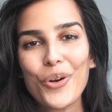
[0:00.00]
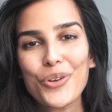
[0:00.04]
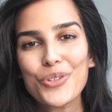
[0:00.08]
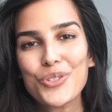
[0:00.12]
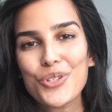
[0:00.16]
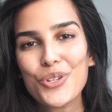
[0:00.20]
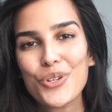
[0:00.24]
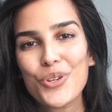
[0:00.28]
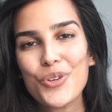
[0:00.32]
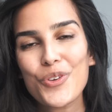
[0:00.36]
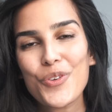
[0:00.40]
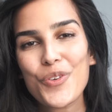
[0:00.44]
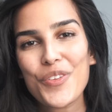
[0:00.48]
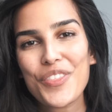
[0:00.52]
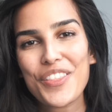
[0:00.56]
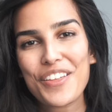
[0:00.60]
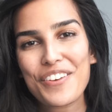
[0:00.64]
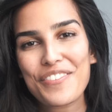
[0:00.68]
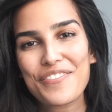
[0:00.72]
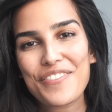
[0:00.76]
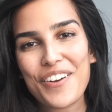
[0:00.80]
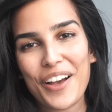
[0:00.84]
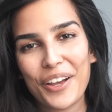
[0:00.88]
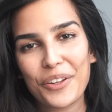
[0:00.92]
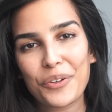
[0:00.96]
Onto the
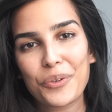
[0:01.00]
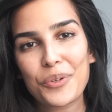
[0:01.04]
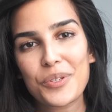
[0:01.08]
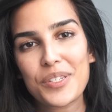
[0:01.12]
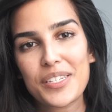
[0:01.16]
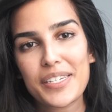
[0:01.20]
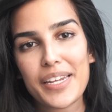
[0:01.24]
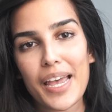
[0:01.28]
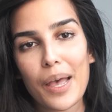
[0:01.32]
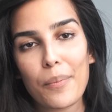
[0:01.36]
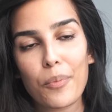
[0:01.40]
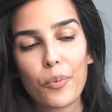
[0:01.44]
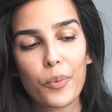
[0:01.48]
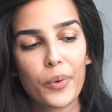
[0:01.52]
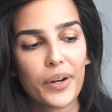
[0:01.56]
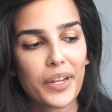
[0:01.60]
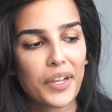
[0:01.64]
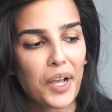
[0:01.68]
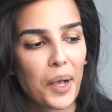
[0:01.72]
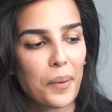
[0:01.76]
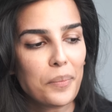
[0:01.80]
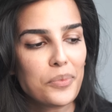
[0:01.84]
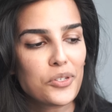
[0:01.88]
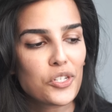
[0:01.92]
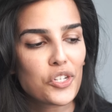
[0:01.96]
final step. When it
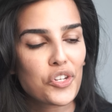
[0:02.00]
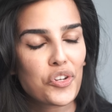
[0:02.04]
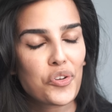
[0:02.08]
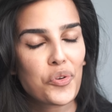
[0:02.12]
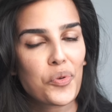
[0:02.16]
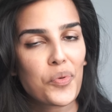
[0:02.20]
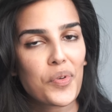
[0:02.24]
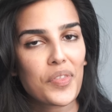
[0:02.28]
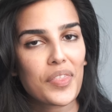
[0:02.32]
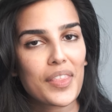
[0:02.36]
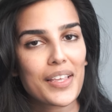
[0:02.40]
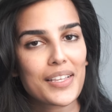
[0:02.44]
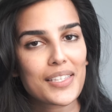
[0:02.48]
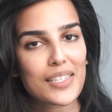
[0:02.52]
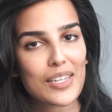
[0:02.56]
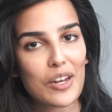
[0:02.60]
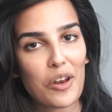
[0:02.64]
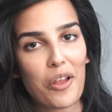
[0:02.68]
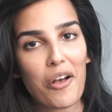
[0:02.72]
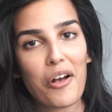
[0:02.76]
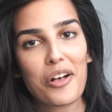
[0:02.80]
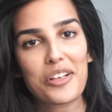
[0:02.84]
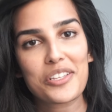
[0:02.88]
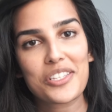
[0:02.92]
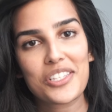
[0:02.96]
comes to this
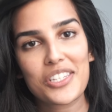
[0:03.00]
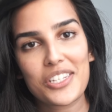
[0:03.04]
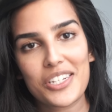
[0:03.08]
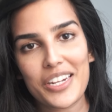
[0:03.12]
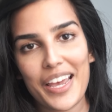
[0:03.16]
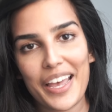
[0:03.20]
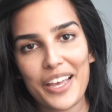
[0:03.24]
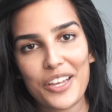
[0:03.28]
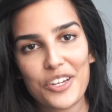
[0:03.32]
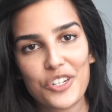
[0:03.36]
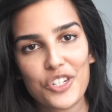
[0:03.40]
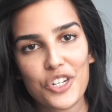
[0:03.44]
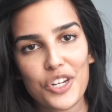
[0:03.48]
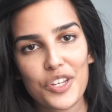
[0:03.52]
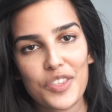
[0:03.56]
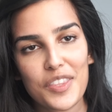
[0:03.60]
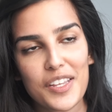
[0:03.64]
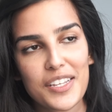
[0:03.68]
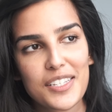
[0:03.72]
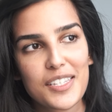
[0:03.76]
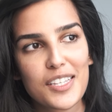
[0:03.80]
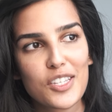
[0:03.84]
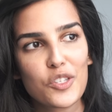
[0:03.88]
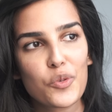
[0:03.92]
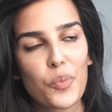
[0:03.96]
last stage,
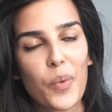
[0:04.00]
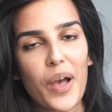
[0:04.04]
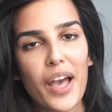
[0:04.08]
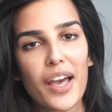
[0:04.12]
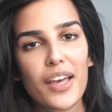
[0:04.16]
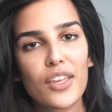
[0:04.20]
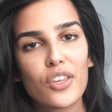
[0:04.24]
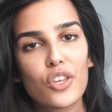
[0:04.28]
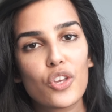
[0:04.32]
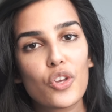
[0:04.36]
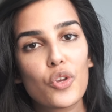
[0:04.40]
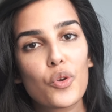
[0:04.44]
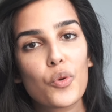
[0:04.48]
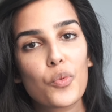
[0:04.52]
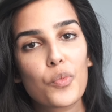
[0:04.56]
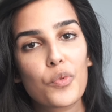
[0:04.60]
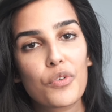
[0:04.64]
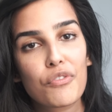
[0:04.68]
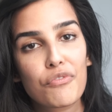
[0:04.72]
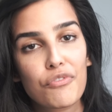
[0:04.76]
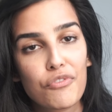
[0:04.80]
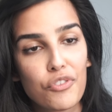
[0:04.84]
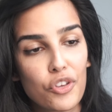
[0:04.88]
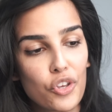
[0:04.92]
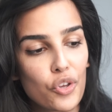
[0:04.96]
this is where you
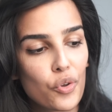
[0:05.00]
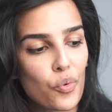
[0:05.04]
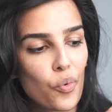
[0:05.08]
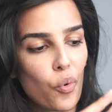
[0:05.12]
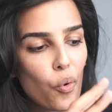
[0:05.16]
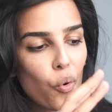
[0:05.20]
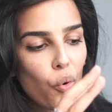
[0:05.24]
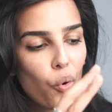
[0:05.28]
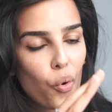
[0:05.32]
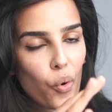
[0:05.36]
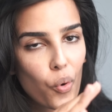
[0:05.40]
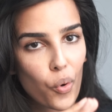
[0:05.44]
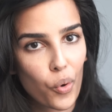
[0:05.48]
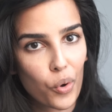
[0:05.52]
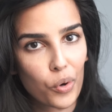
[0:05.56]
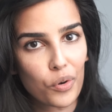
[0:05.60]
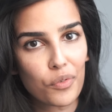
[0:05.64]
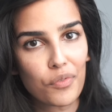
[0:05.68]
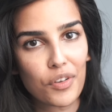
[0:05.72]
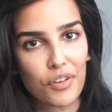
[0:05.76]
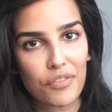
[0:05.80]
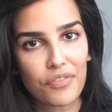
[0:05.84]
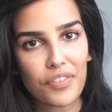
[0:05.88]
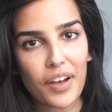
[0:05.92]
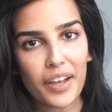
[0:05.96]
review all
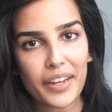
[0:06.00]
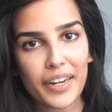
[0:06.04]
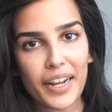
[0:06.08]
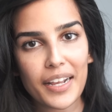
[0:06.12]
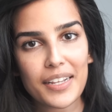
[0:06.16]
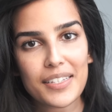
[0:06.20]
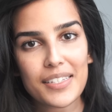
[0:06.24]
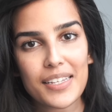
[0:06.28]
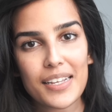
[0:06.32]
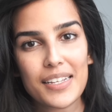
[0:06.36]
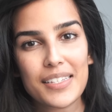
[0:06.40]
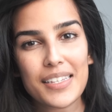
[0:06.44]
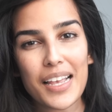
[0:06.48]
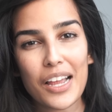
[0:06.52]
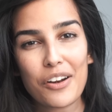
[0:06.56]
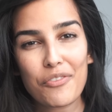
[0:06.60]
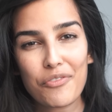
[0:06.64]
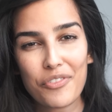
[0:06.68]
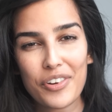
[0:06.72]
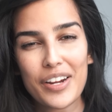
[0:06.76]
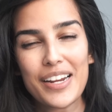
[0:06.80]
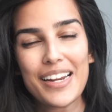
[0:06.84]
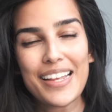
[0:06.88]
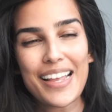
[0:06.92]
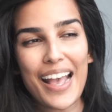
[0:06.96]
of your finances and
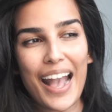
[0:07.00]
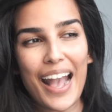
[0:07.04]
really